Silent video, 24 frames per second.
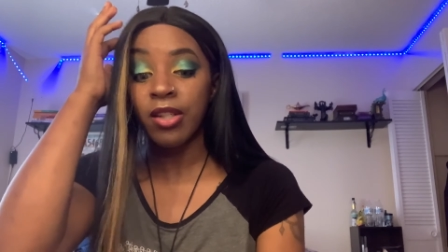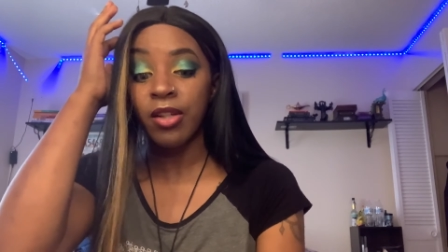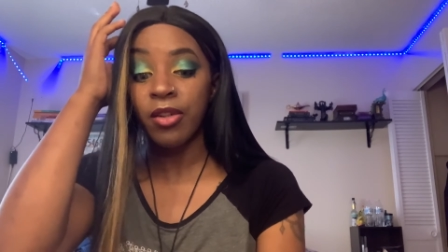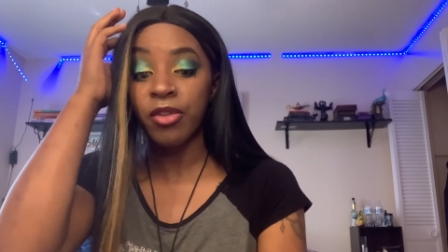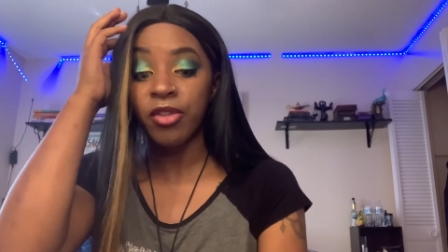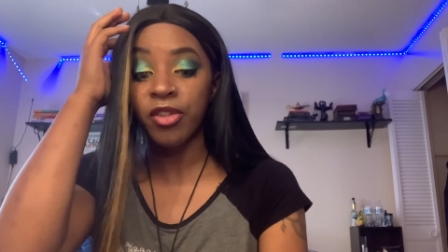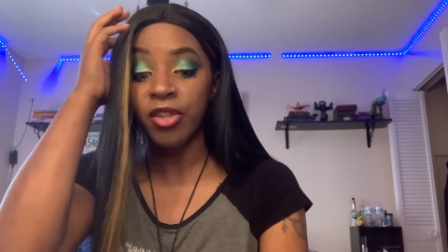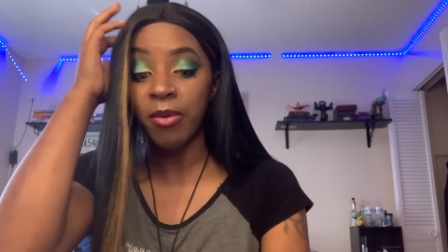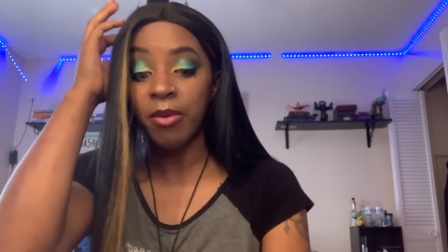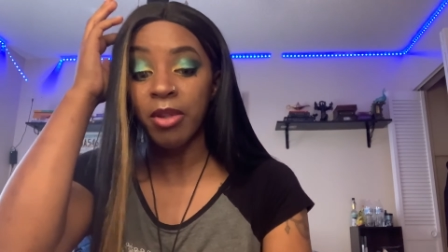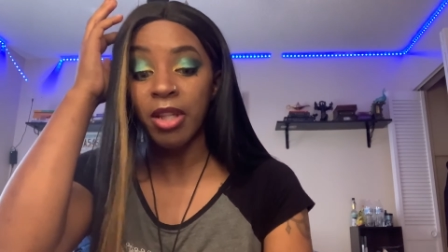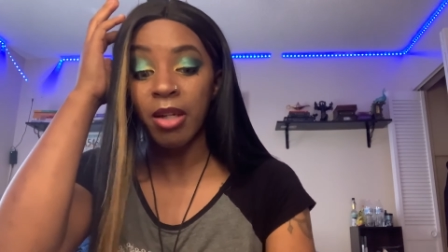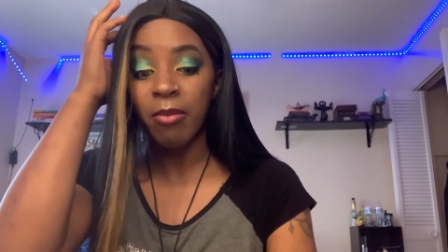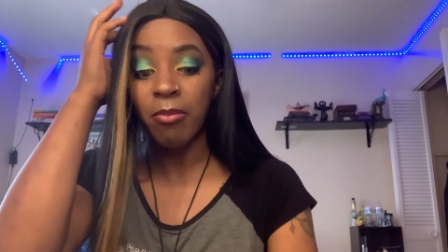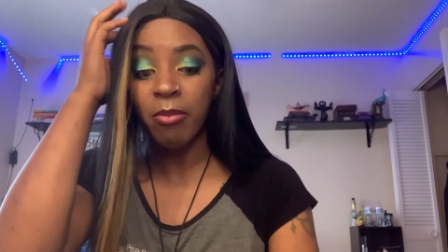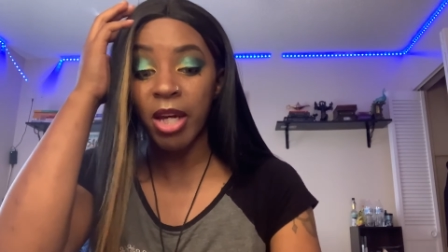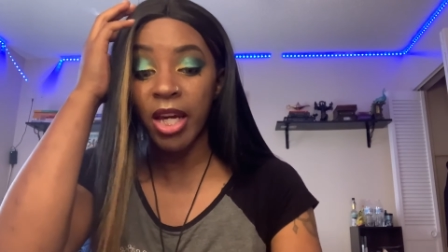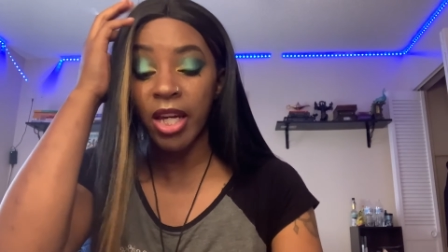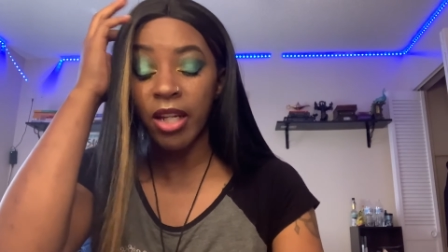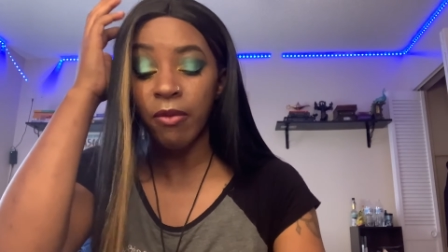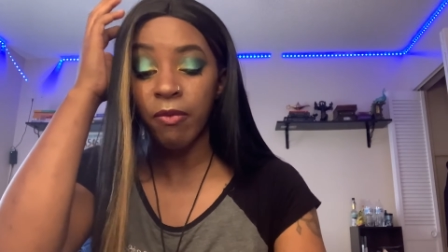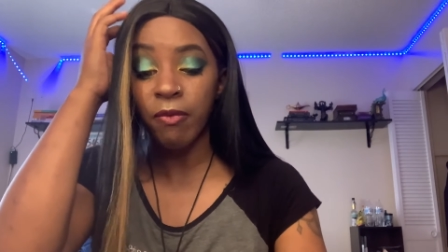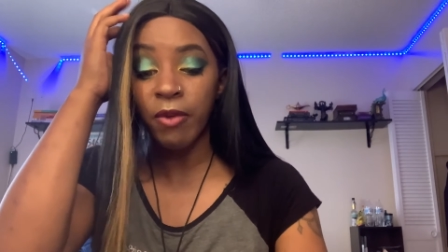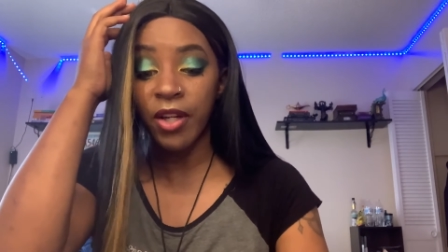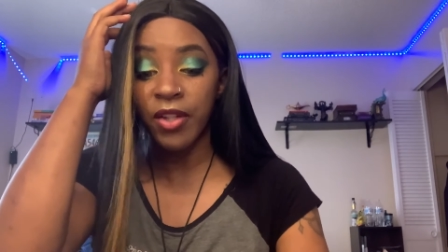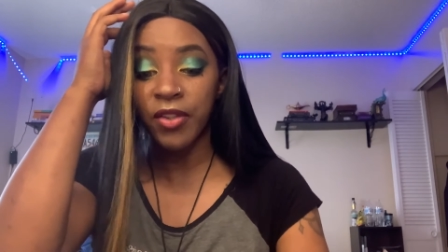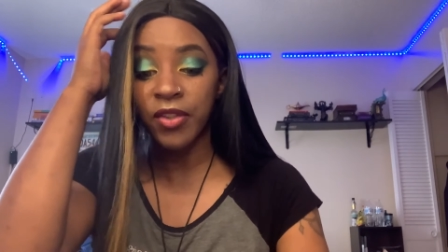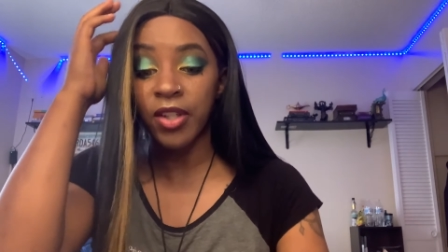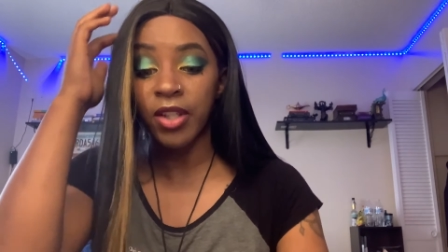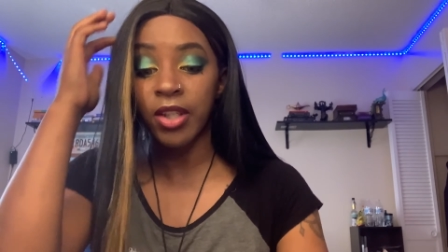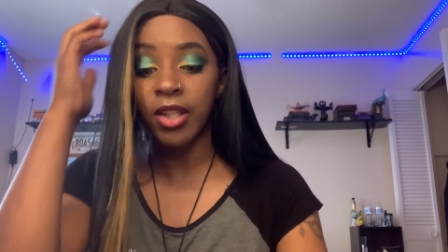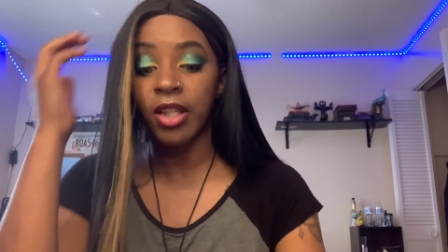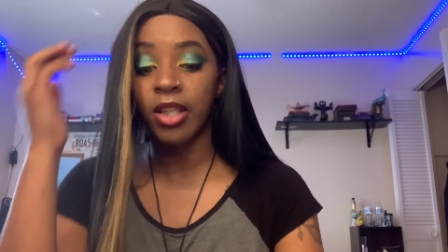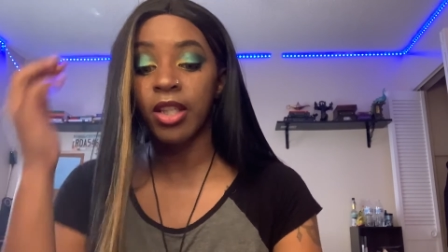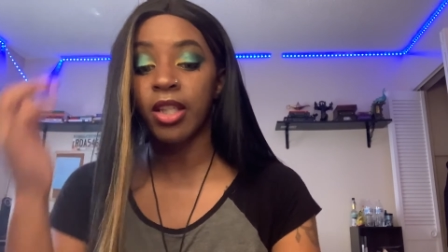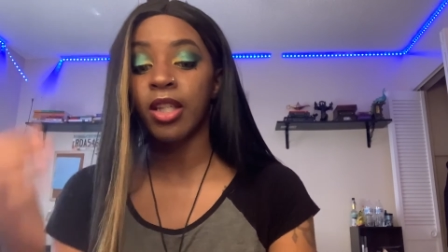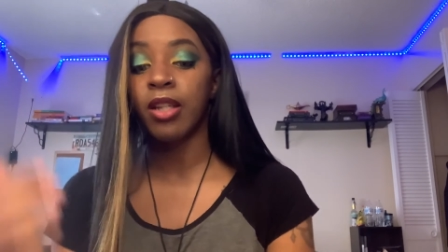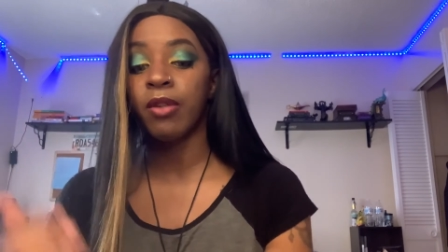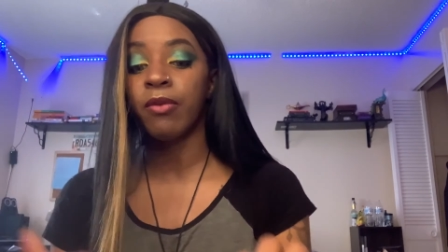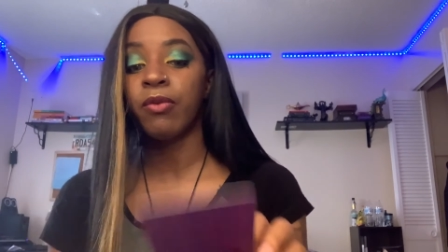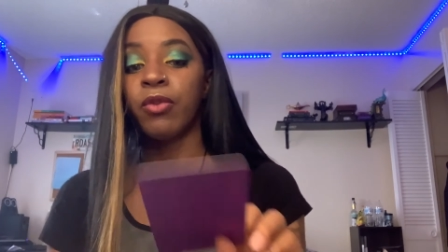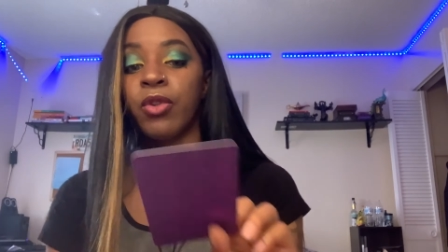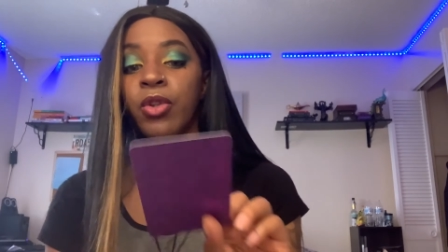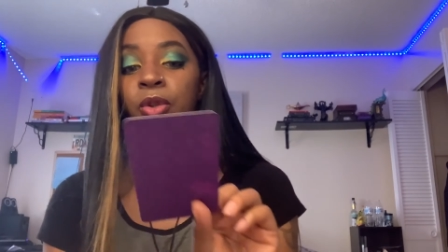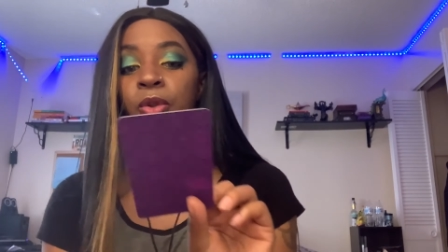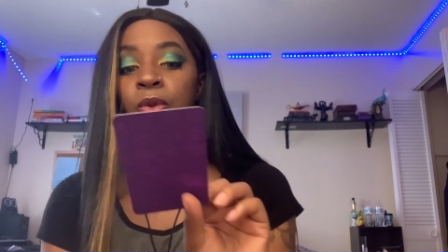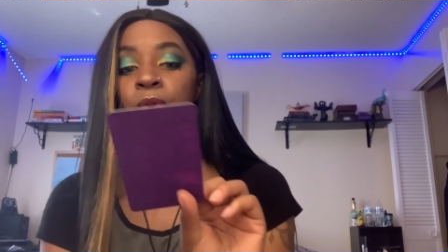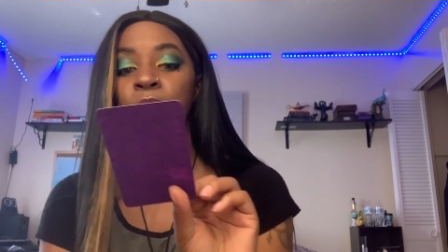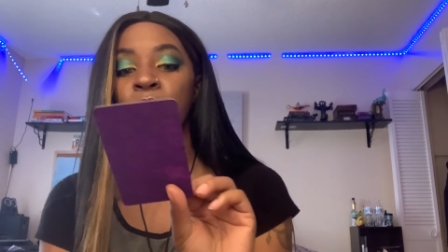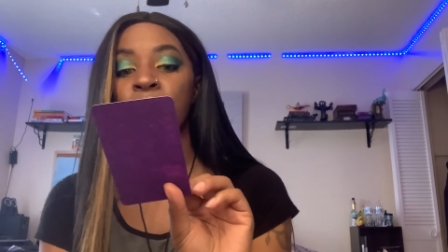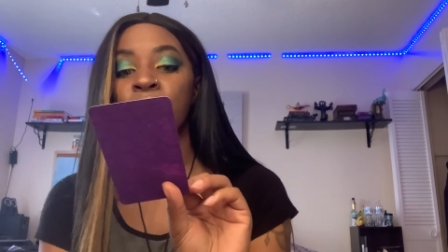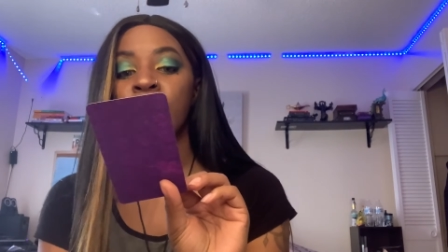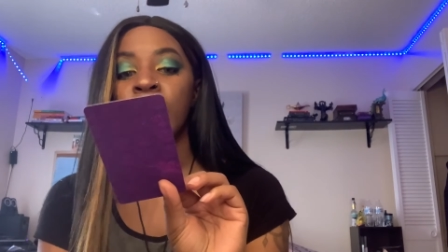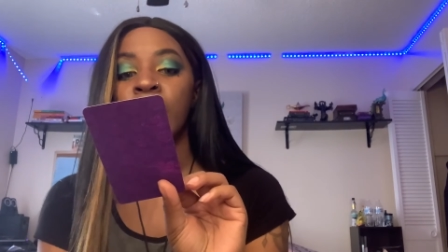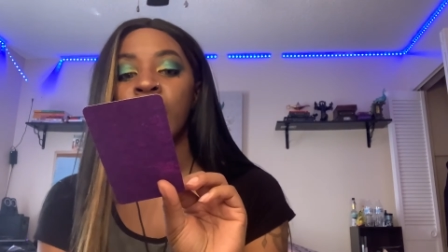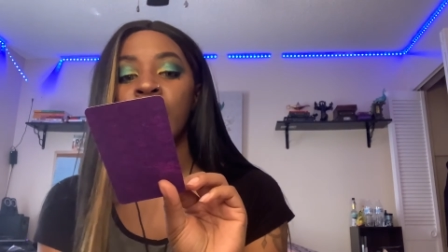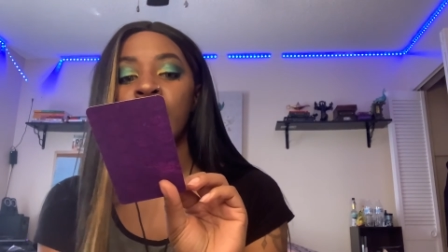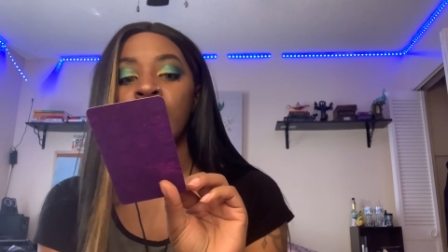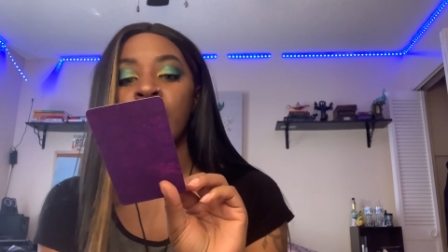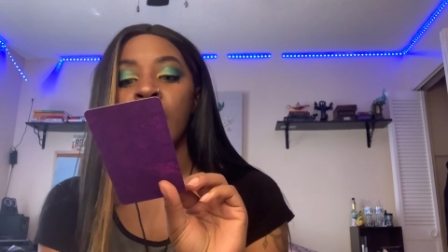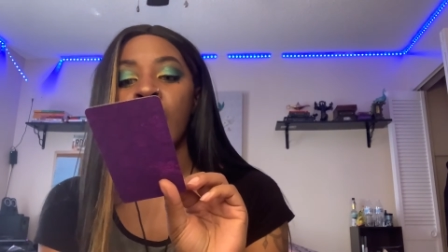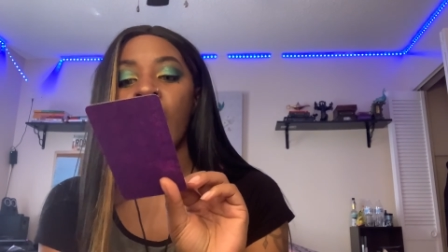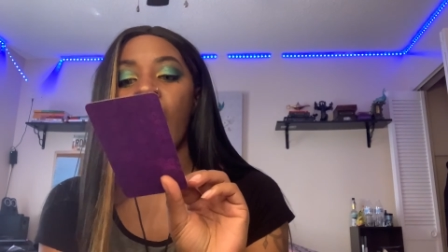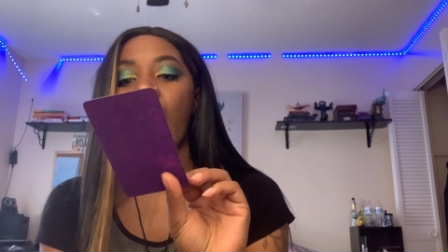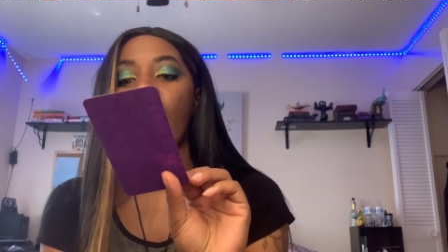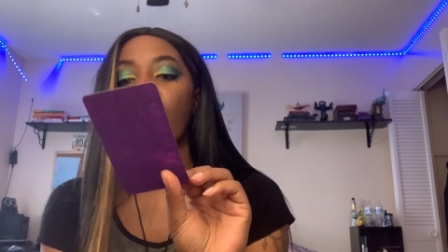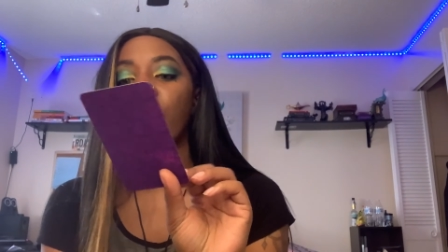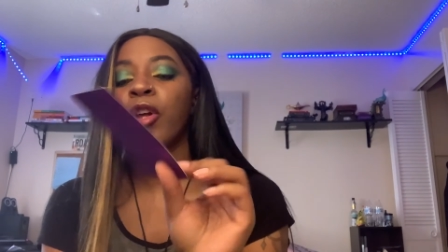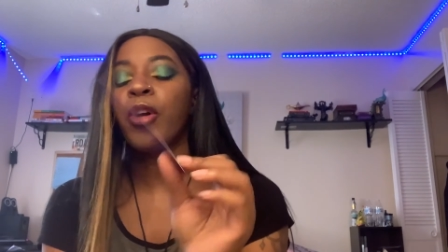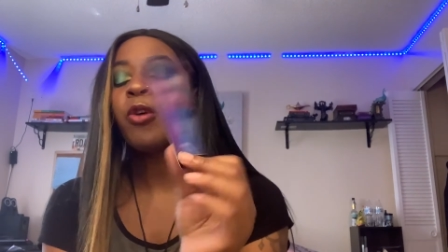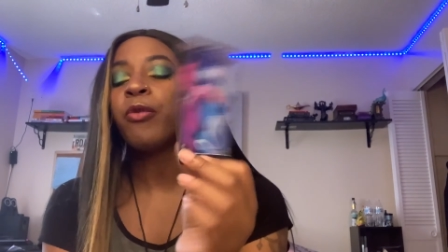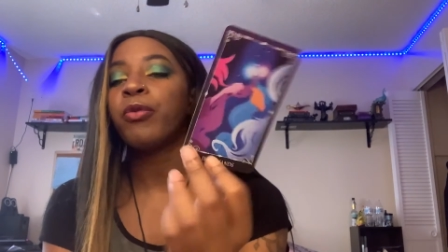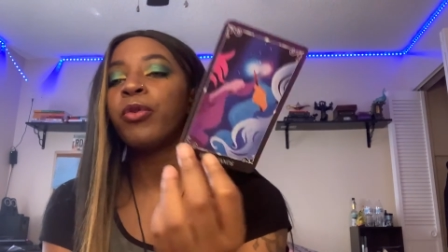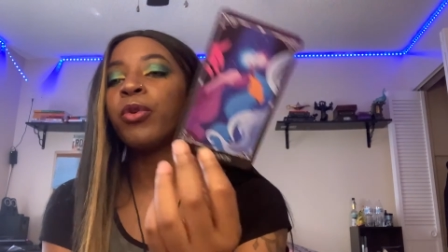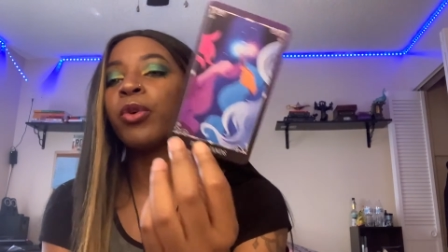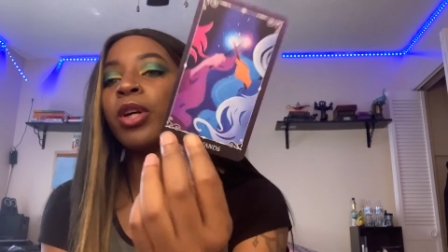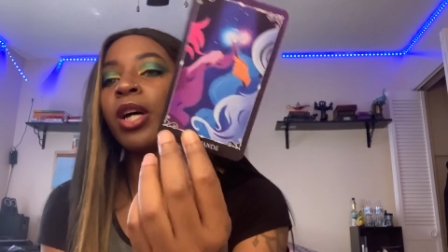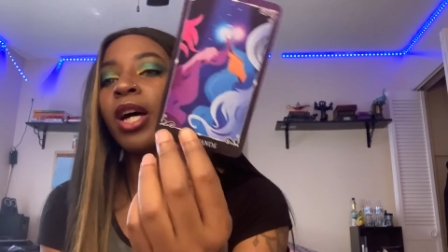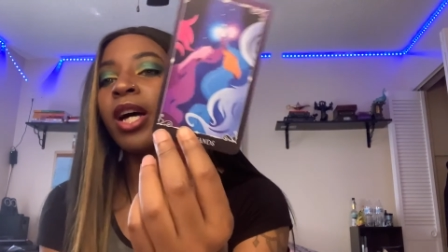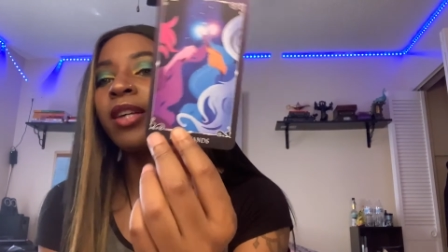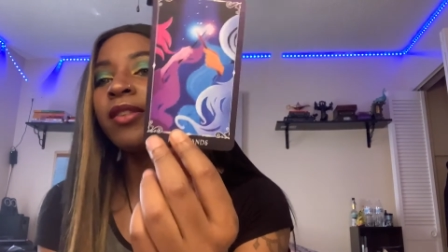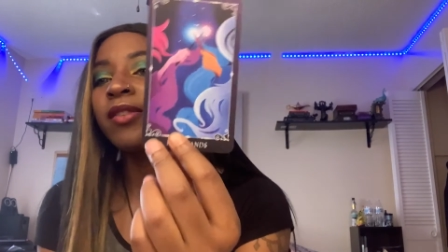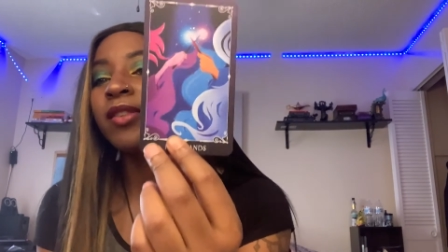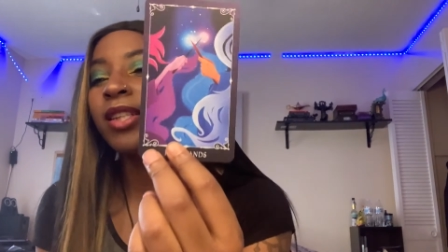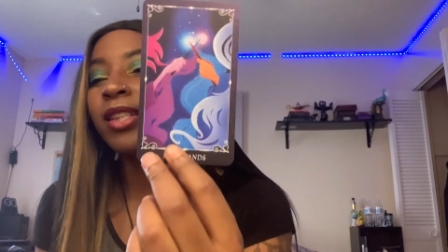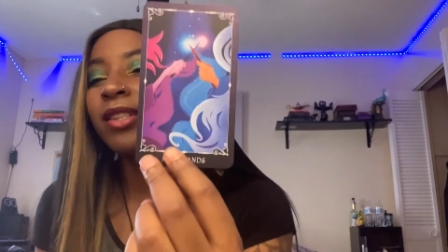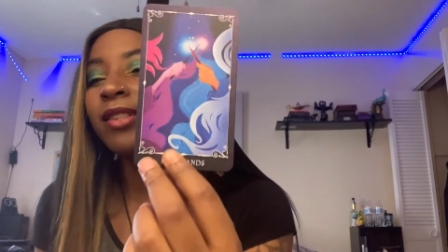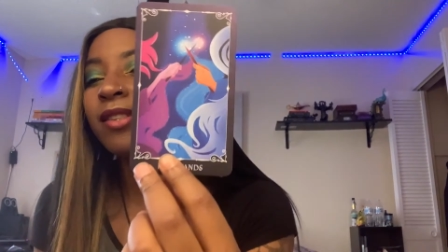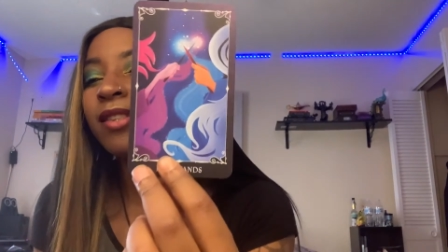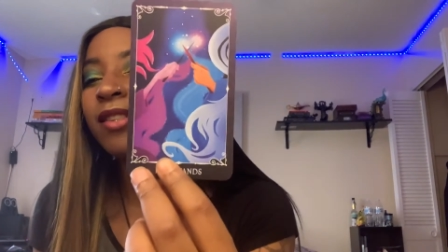there's something manifesting to give you, I don't know if you guys can